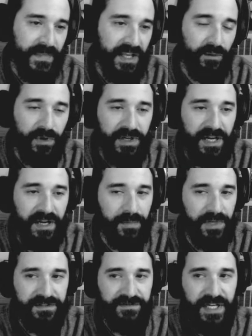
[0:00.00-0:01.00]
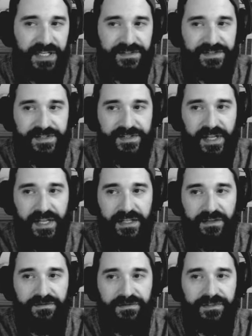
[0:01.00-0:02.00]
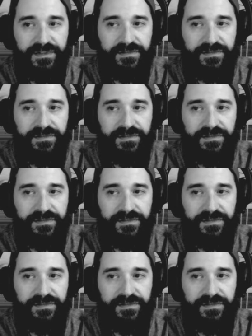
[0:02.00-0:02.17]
I wonder how much of that is just like you've